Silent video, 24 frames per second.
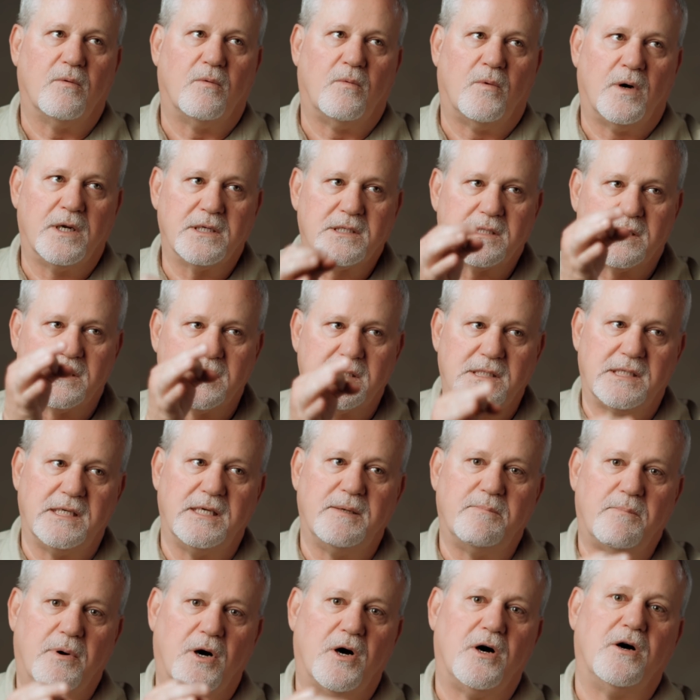once the
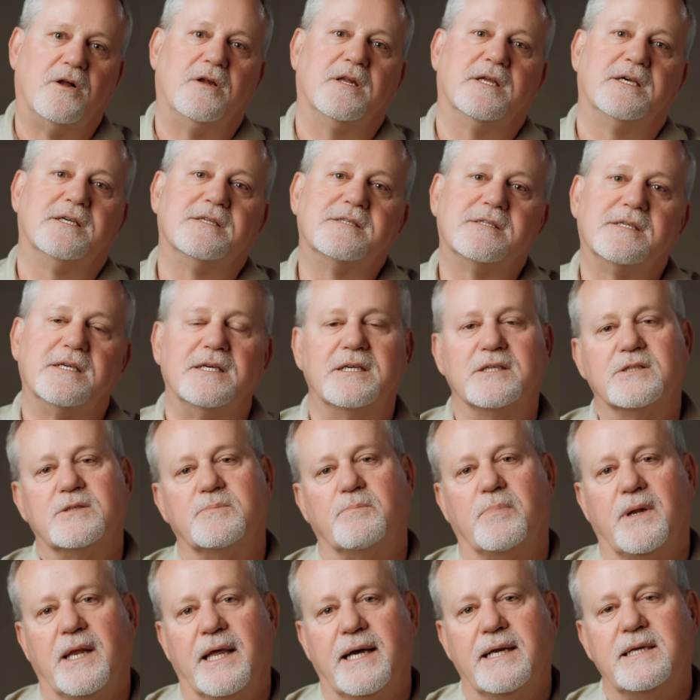seed ball is
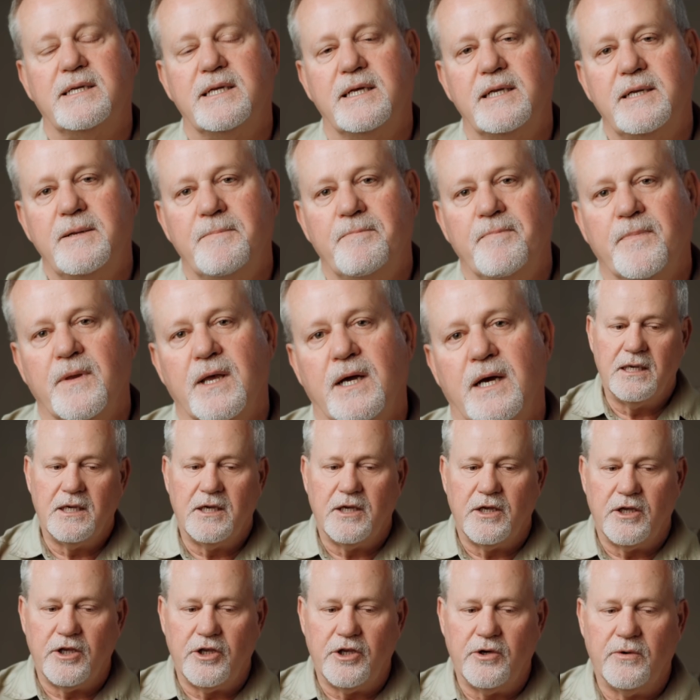planted,
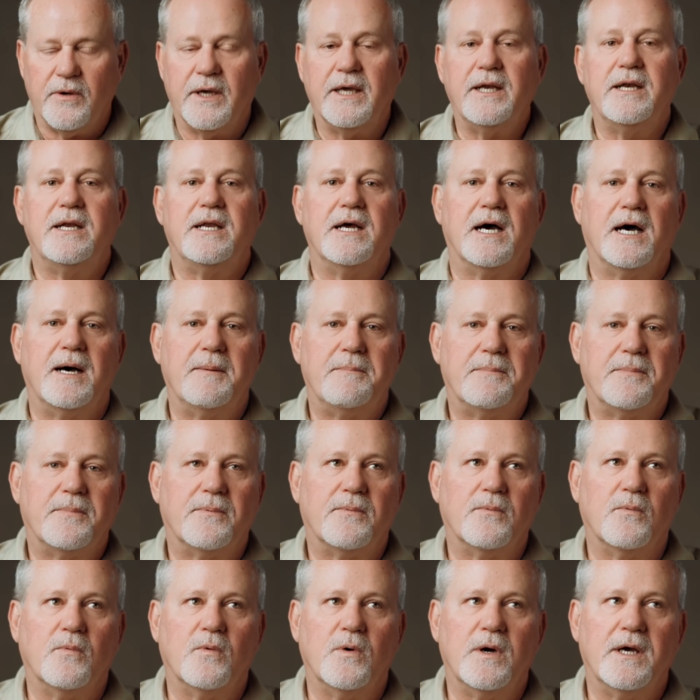you end
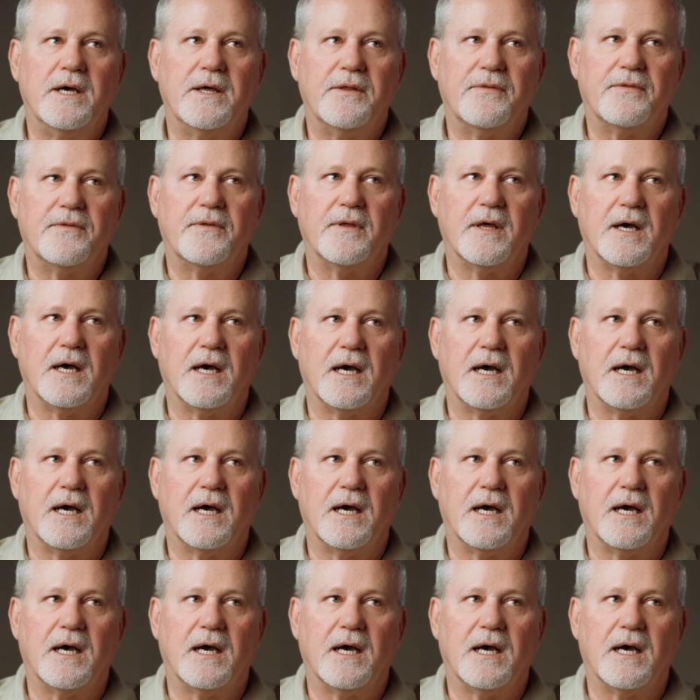up with